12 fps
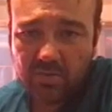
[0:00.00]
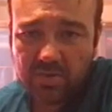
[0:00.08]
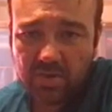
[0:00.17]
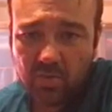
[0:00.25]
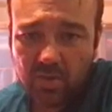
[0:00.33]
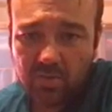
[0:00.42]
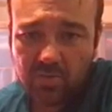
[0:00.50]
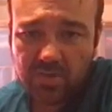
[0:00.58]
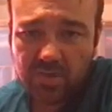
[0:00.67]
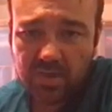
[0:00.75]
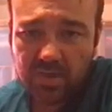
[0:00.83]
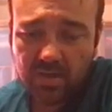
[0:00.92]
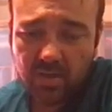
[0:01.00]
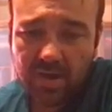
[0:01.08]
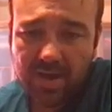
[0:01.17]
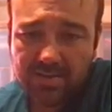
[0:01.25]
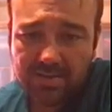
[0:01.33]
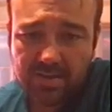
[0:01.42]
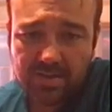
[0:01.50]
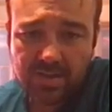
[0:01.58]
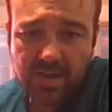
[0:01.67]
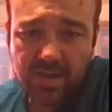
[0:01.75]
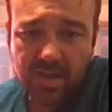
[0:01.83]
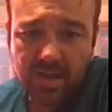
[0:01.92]
you see what you see on axis,
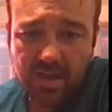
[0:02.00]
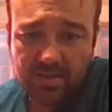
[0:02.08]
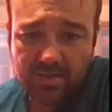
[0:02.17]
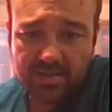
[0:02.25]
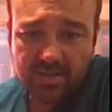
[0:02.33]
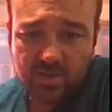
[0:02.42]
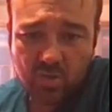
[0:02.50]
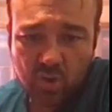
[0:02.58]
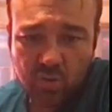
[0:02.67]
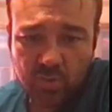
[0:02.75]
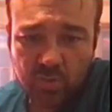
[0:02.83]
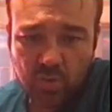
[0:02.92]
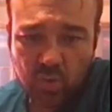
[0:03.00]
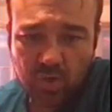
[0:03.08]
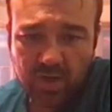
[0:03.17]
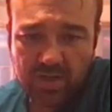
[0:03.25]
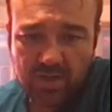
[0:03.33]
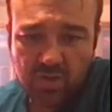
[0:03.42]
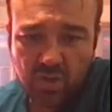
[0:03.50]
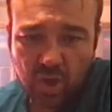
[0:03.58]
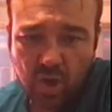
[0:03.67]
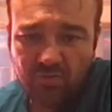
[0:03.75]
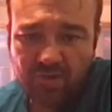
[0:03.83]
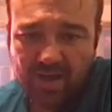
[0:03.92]
and this is a zoom to a region
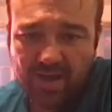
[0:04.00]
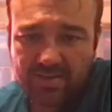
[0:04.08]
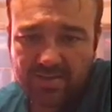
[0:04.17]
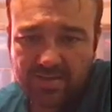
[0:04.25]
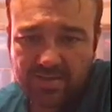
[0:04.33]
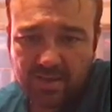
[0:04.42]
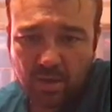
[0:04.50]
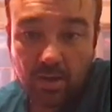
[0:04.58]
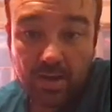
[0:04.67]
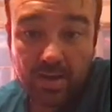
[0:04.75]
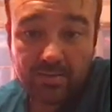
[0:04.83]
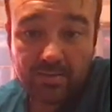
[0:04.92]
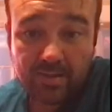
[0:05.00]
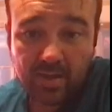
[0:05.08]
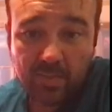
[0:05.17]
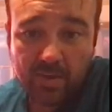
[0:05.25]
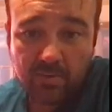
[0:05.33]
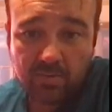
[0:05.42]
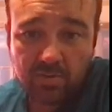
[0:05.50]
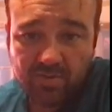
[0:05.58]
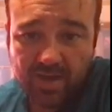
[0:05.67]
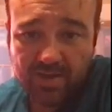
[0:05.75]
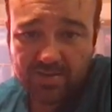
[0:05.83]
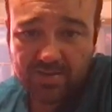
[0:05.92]
of axis, 8 arc minutes of
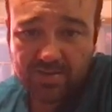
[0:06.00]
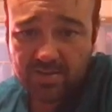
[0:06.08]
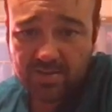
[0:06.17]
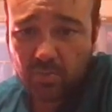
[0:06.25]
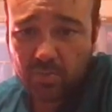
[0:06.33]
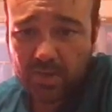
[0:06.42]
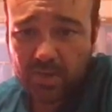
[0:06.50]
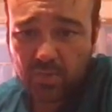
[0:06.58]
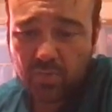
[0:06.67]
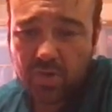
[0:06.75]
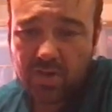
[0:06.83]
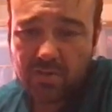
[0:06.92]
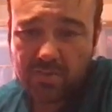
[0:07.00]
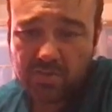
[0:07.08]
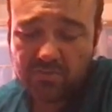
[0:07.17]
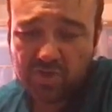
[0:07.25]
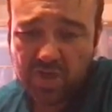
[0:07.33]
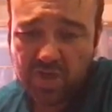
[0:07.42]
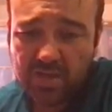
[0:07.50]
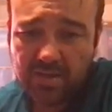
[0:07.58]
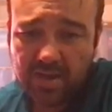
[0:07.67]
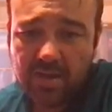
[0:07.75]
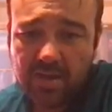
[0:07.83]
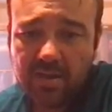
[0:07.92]
axis, compared to an image of
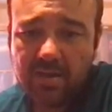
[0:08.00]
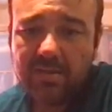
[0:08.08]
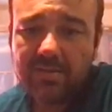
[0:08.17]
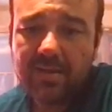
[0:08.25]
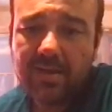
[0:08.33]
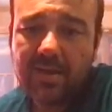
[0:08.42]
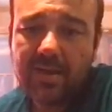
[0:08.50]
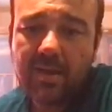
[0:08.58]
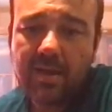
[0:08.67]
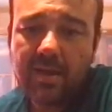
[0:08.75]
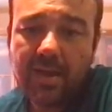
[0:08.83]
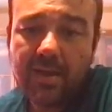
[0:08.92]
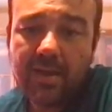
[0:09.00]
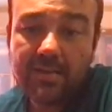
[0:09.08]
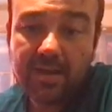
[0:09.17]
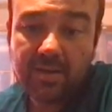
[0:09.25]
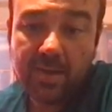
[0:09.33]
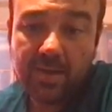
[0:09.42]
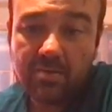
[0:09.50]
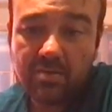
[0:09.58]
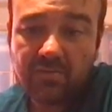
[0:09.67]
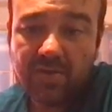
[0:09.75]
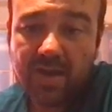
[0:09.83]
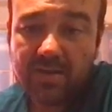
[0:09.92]
Chandra taken 8 arc
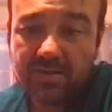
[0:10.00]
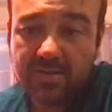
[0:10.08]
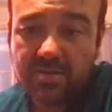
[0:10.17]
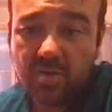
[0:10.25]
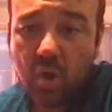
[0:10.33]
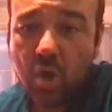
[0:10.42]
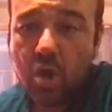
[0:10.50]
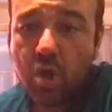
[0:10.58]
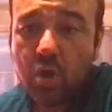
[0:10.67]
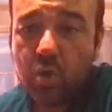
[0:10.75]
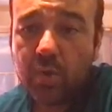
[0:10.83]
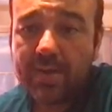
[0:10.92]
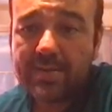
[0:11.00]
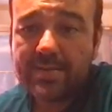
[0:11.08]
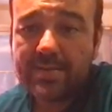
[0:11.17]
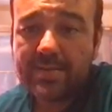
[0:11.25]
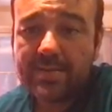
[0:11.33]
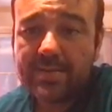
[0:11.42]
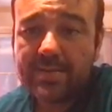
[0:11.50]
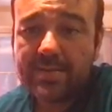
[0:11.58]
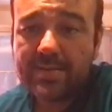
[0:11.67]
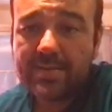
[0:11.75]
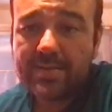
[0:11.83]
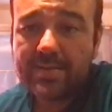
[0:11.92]
minutes of axis. So you can see that